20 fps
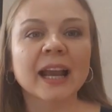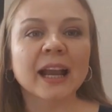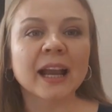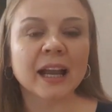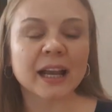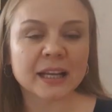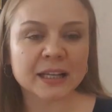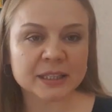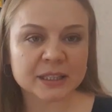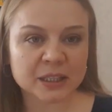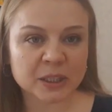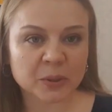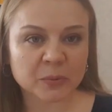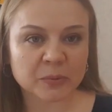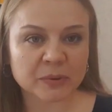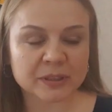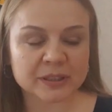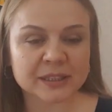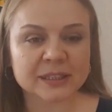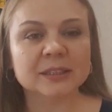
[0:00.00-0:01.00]

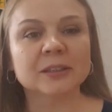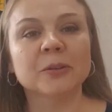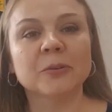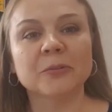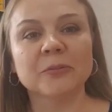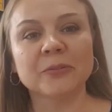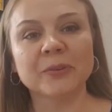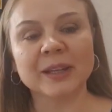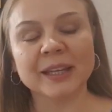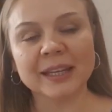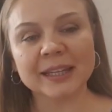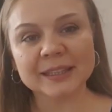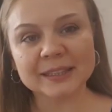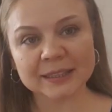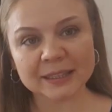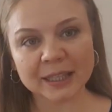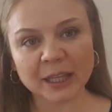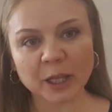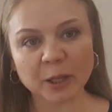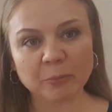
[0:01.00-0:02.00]
consequences of
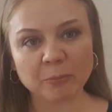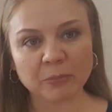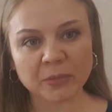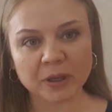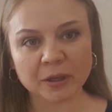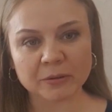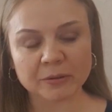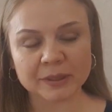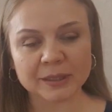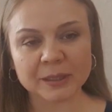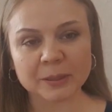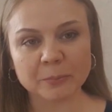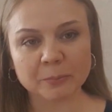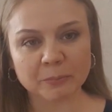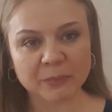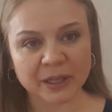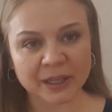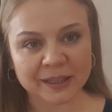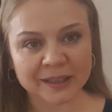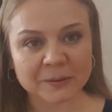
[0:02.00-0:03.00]
dating a married
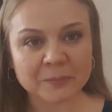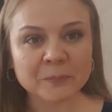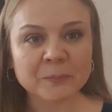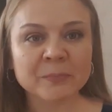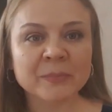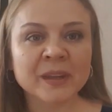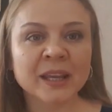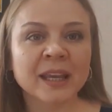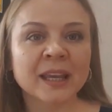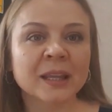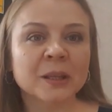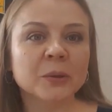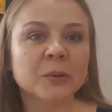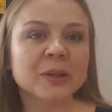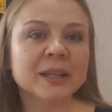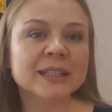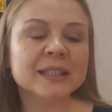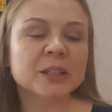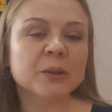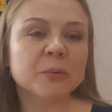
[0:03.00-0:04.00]
man.
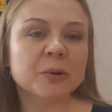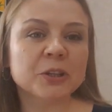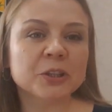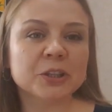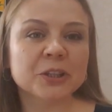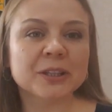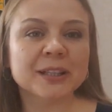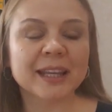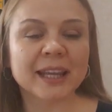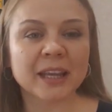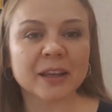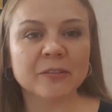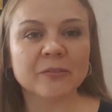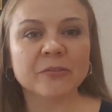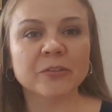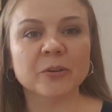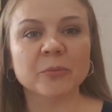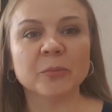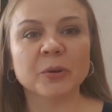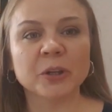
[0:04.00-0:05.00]
Today's question
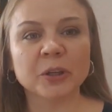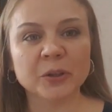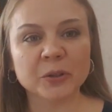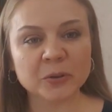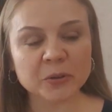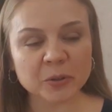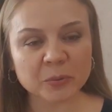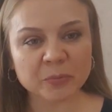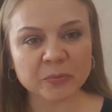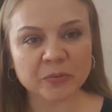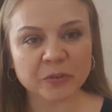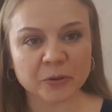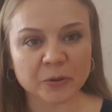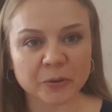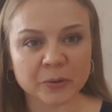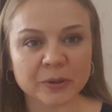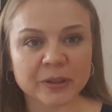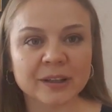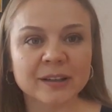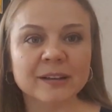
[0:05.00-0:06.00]
came from a YouTube
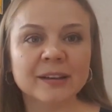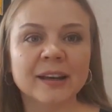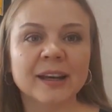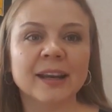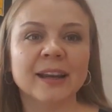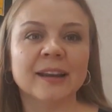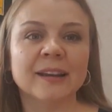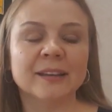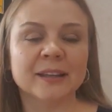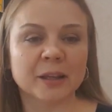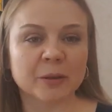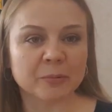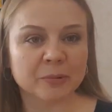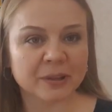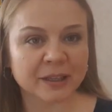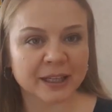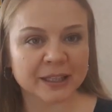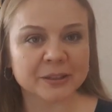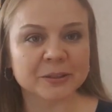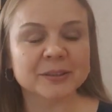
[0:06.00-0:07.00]
viewer and I
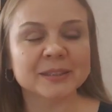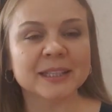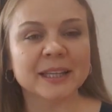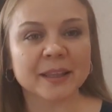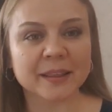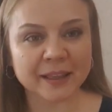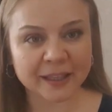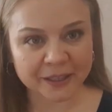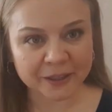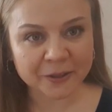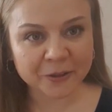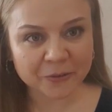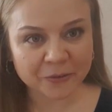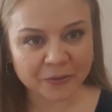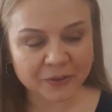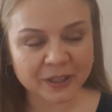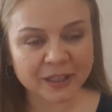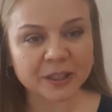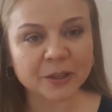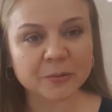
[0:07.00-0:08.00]
would like to say thank you
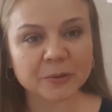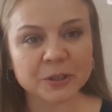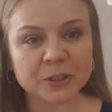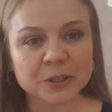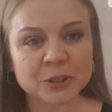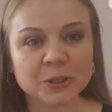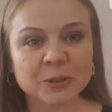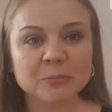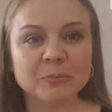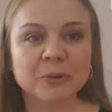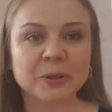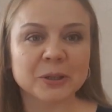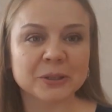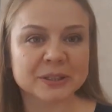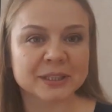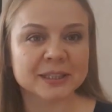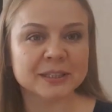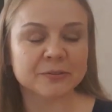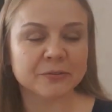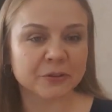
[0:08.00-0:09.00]
for that question
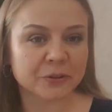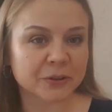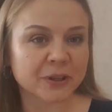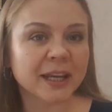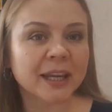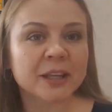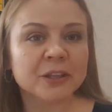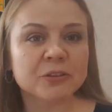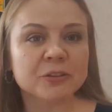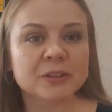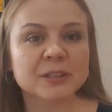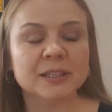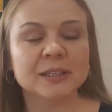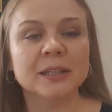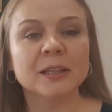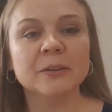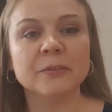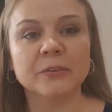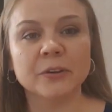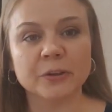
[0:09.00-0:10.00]
because it's very
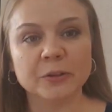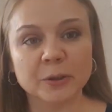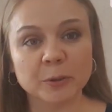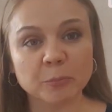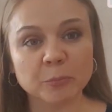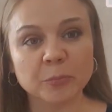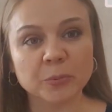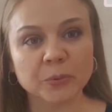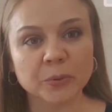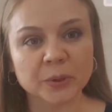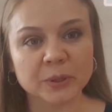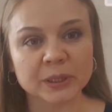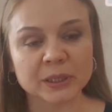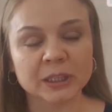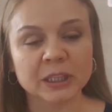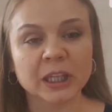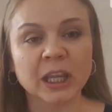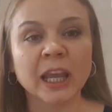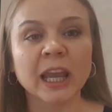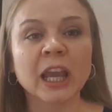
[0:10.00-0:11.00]
interesting and very
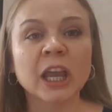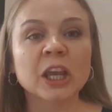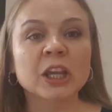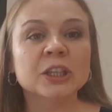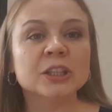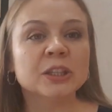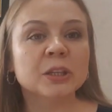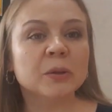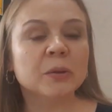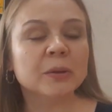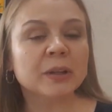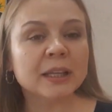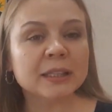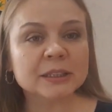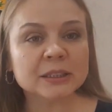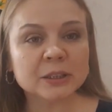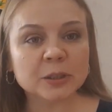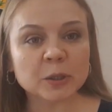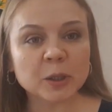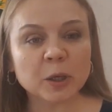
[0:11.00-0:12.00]
important. So
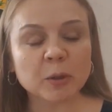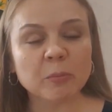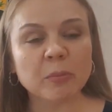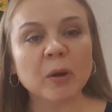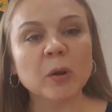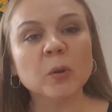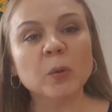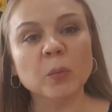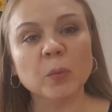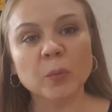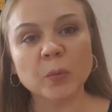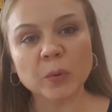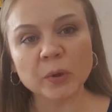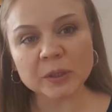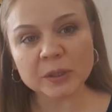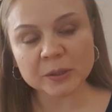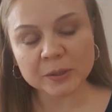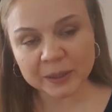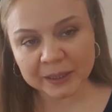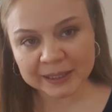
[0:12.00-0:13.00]
let's talk about
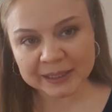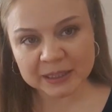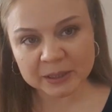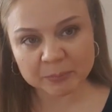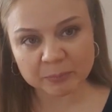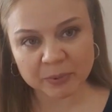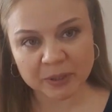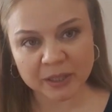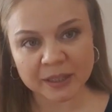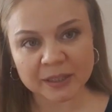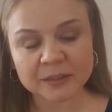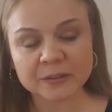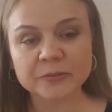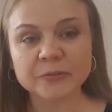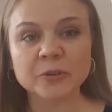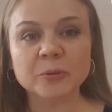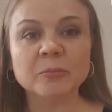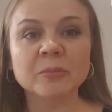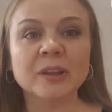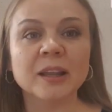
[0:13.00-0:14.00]
what to
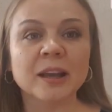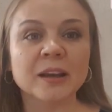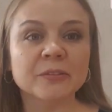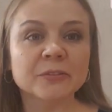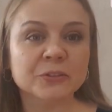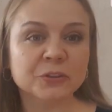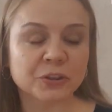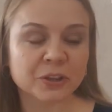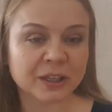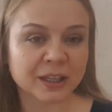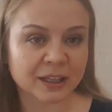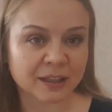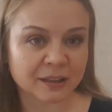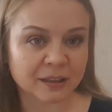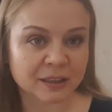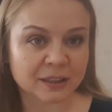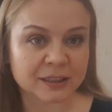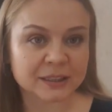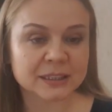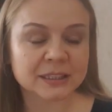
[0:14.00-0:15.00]
expect from love
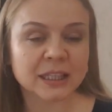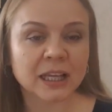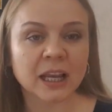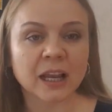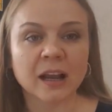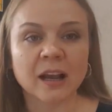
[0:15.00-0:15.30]
triangles